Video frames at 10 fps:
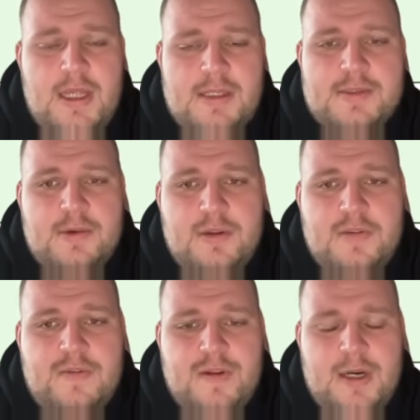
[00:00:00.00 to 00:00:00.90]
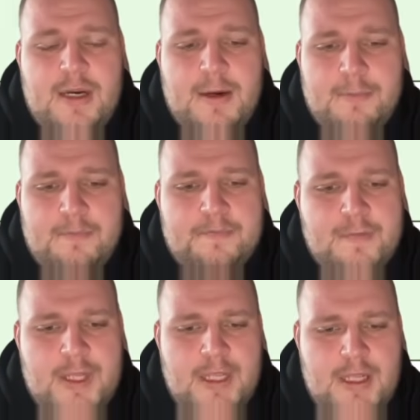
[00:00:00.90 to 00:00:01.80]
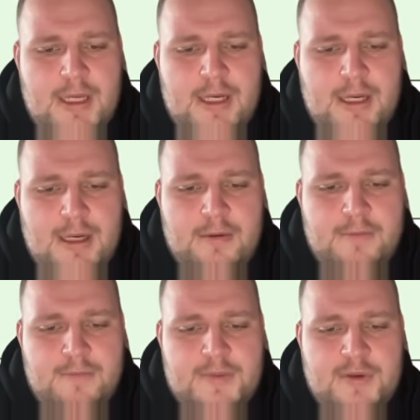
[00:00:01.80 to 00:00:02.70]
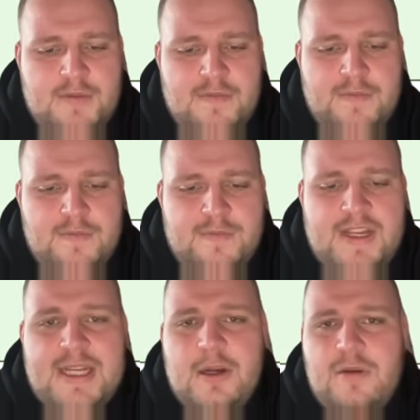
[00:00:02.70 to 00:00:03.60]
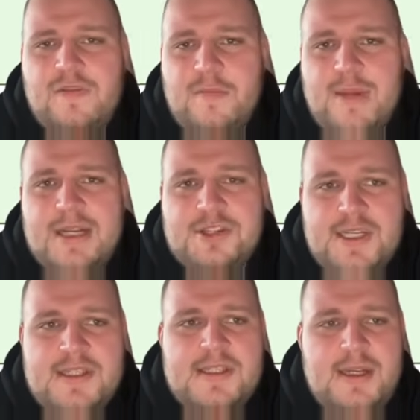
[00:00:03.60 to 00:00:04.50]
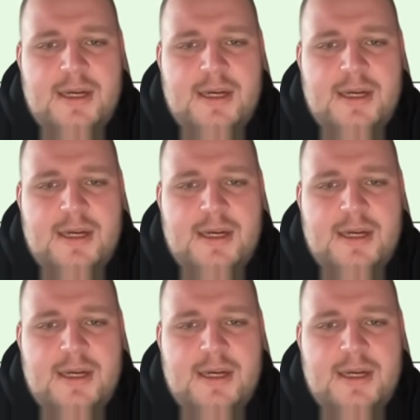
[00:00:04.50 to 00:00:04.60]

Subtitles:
sort of sort of video from matches,